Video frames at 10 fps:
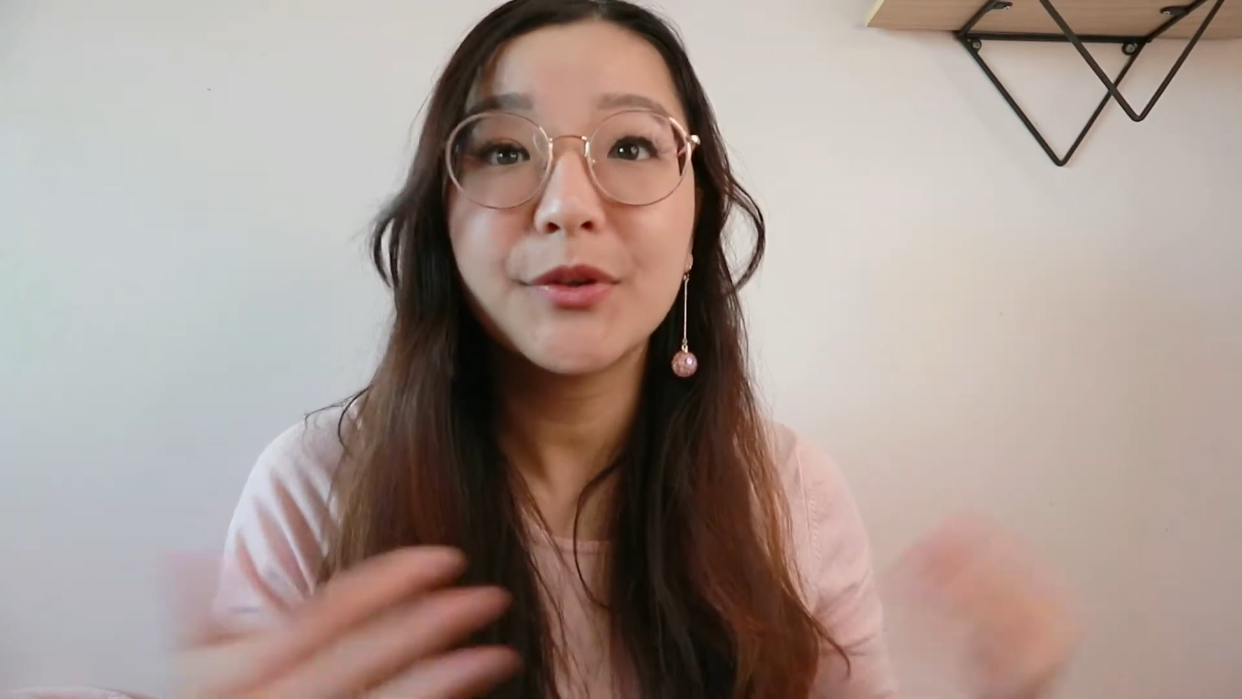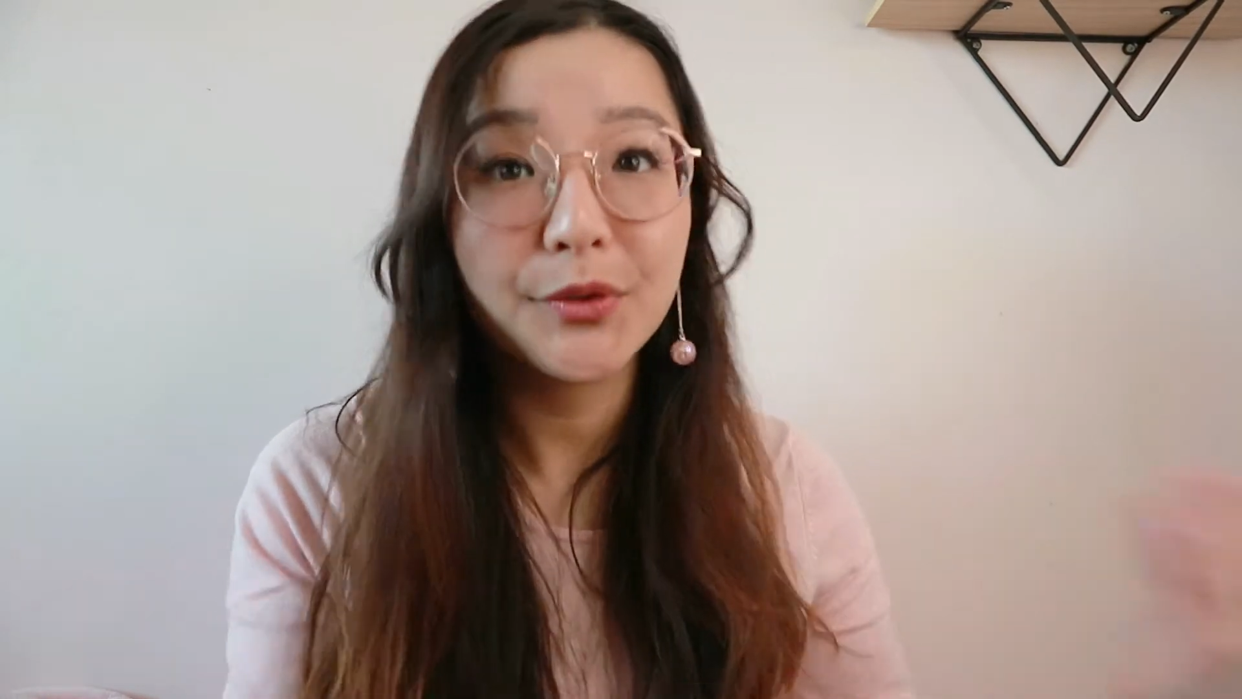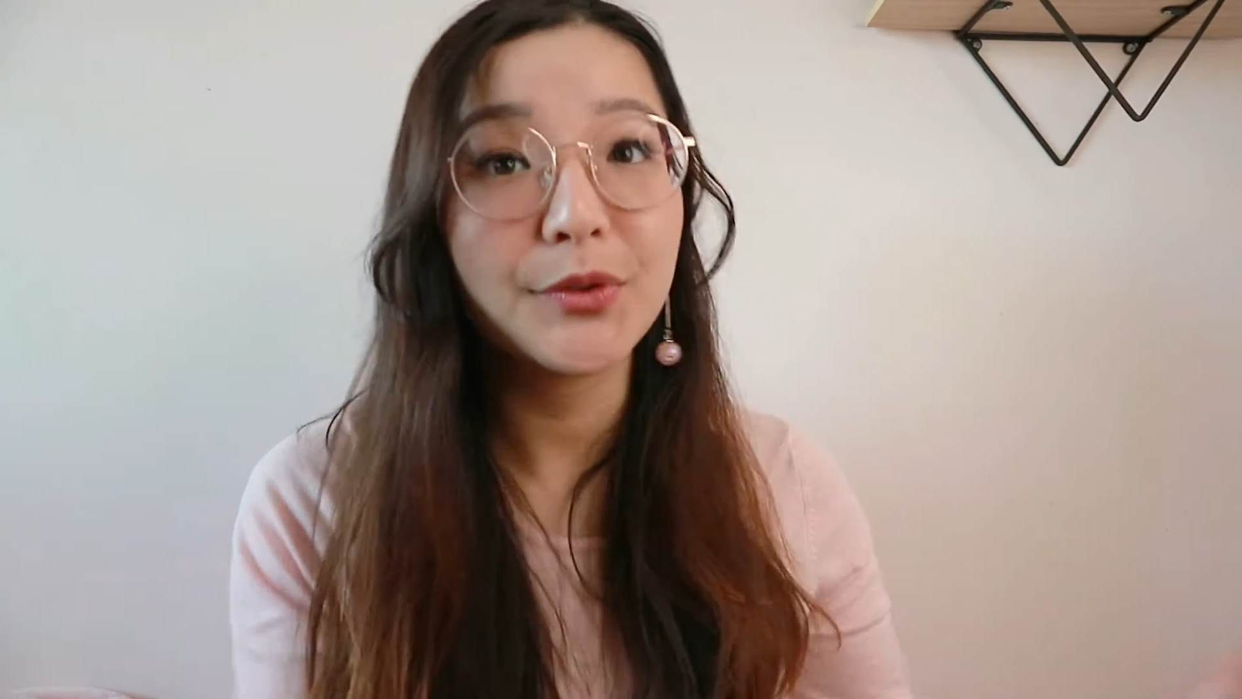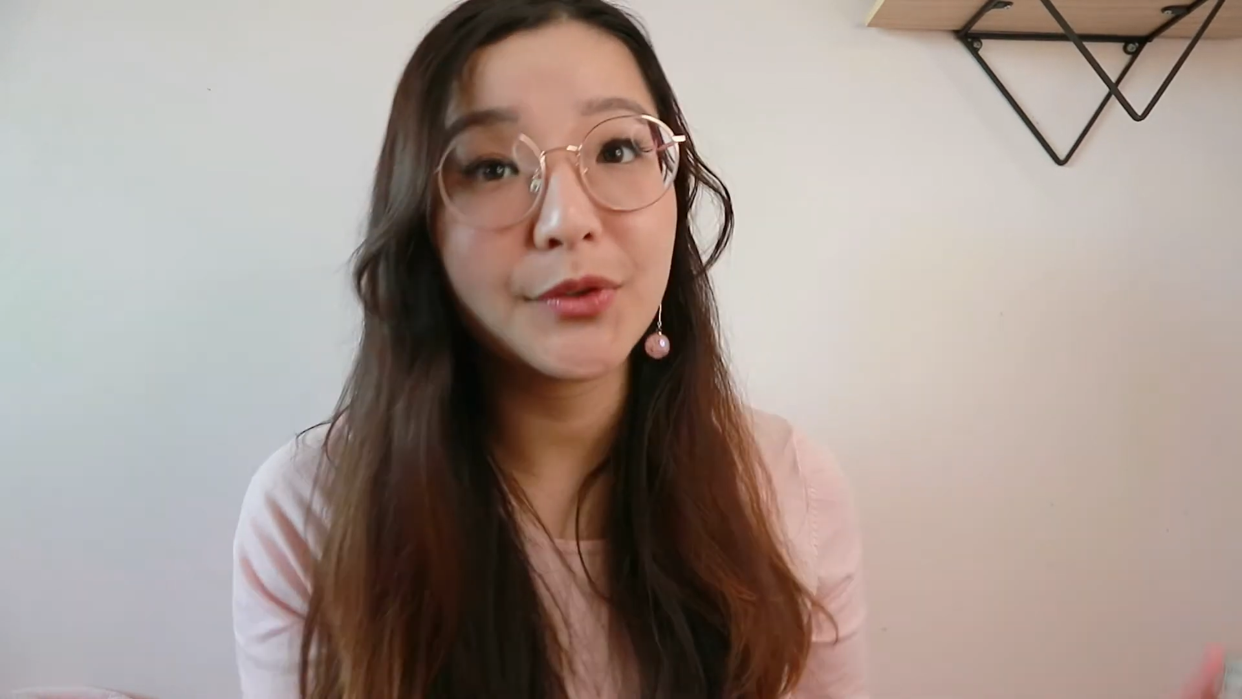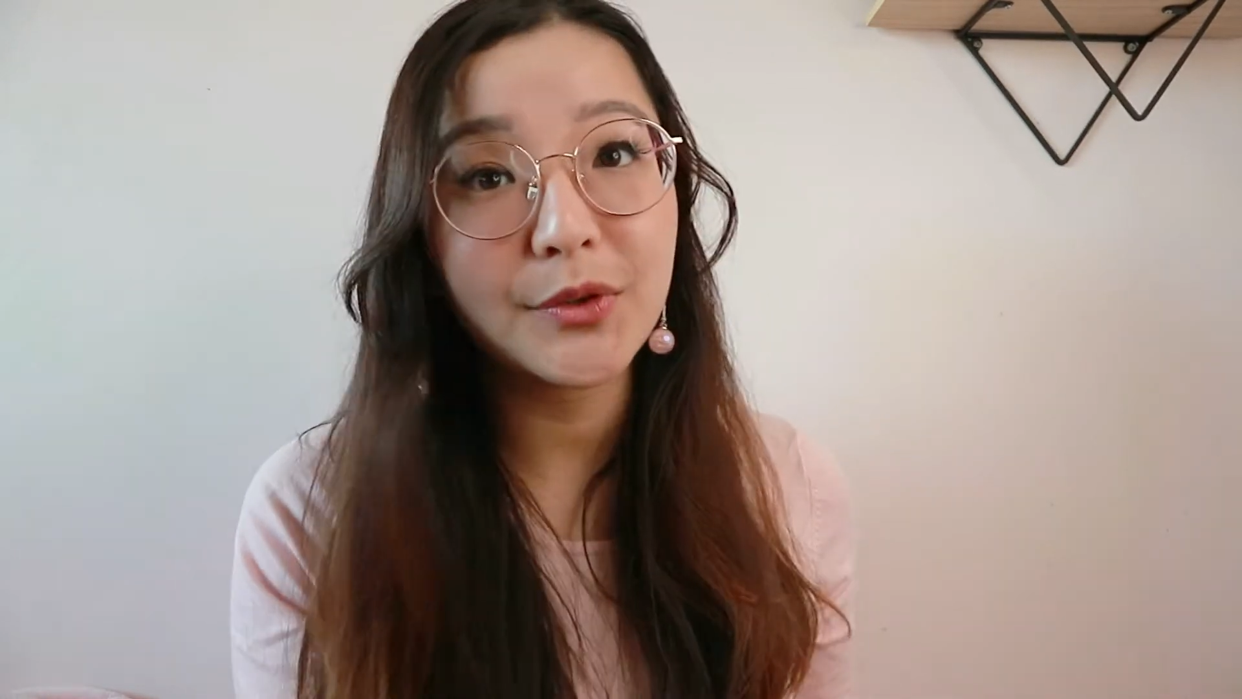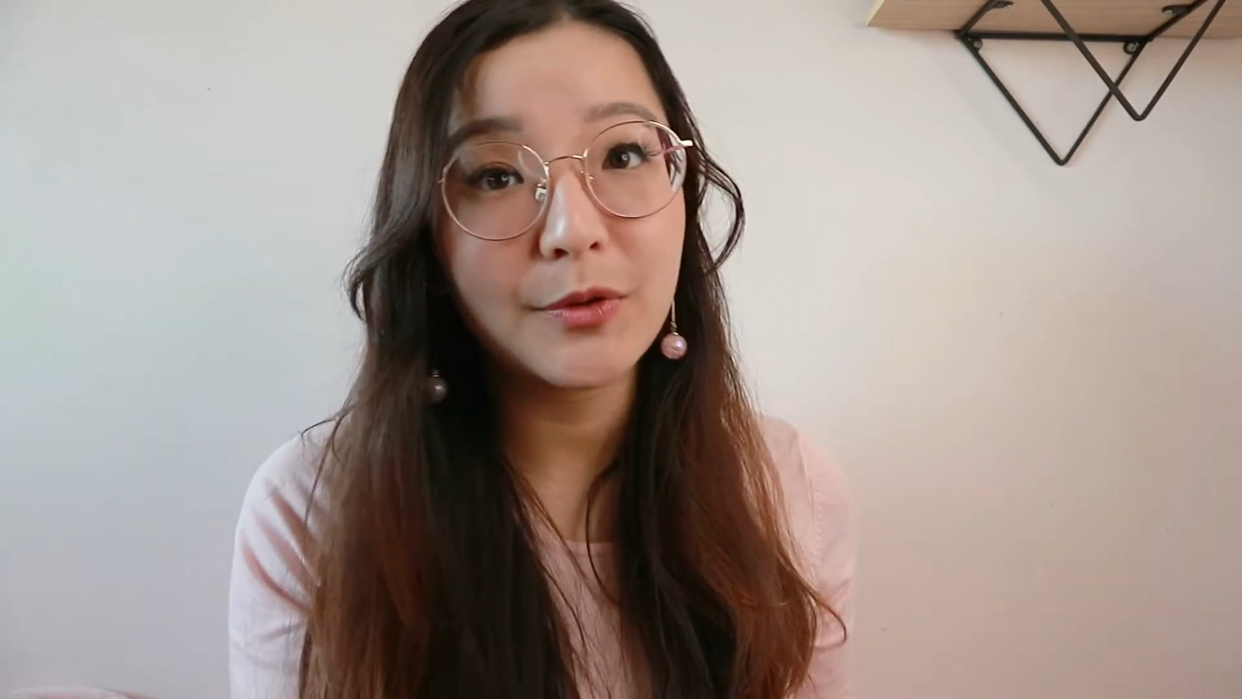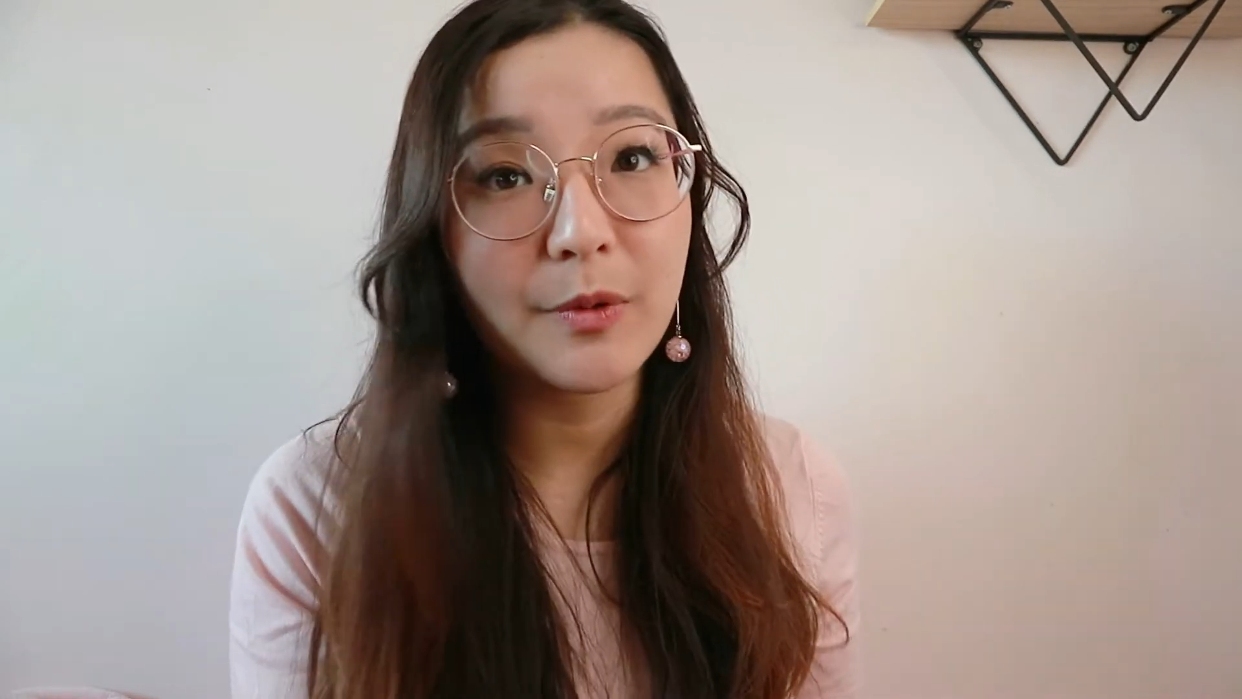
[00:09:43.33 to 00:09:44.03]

do